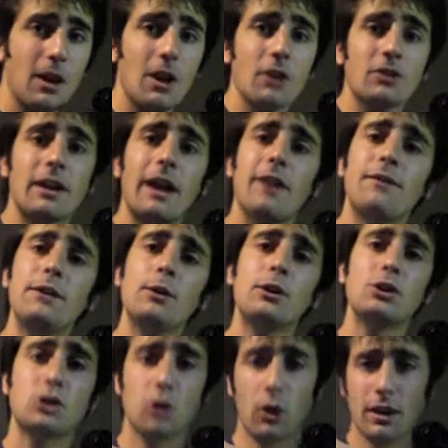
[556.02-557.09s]
So now if you
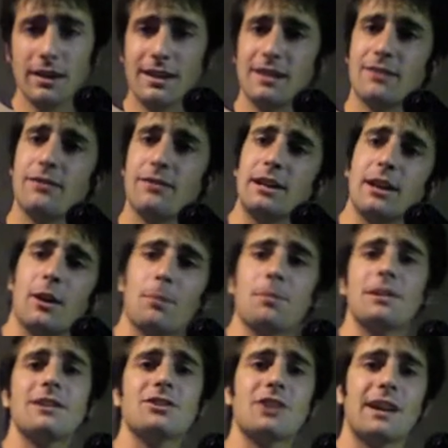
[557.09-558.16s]
enjoyed this video,
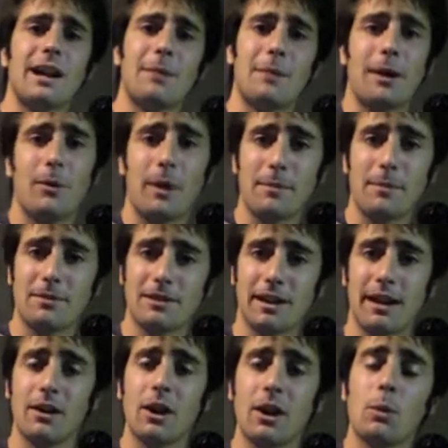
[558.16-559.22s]
please check out my website,
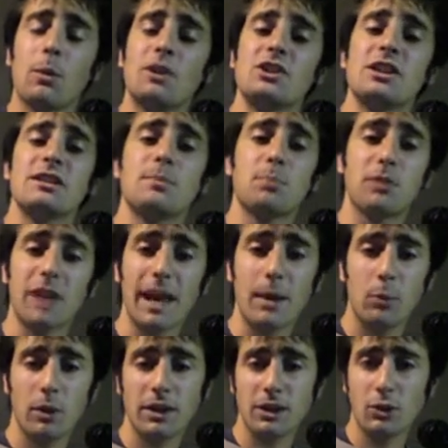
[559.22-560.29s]
which is
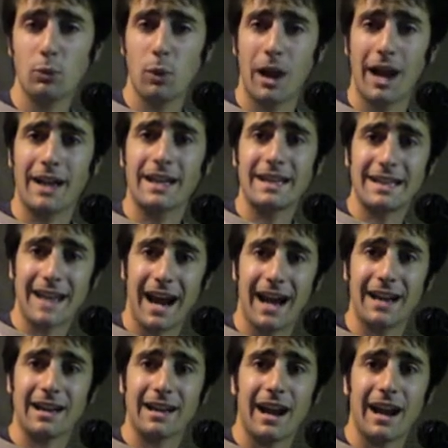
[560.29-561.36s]

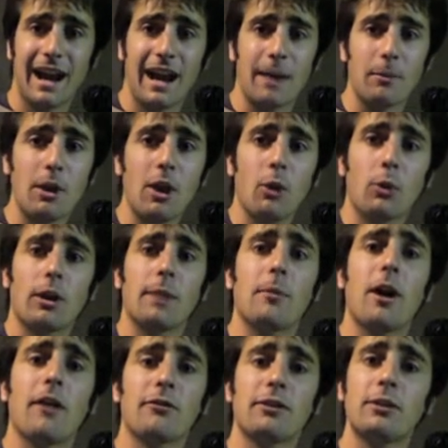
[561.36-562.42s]
playwhatyouwant.com, where I'm
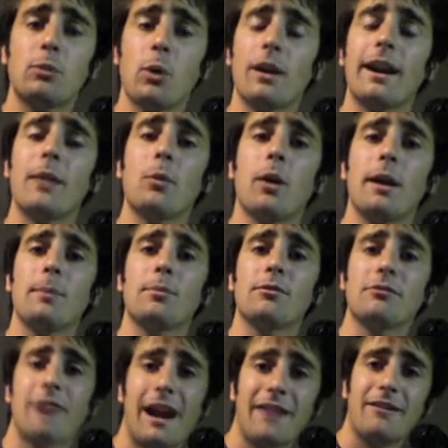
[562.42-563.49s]
offering one-on-one
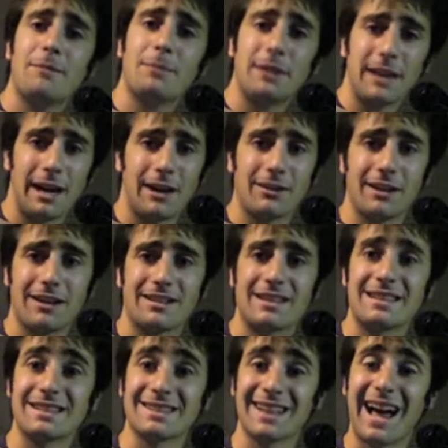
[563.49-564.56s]
private piano
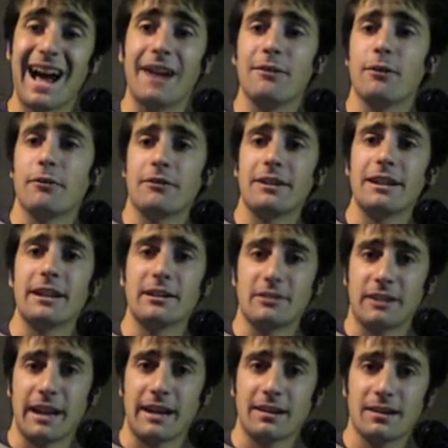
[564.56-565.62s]
lessons live over the
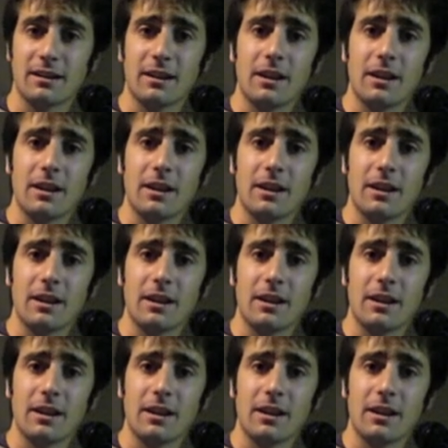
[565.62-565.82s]
internet.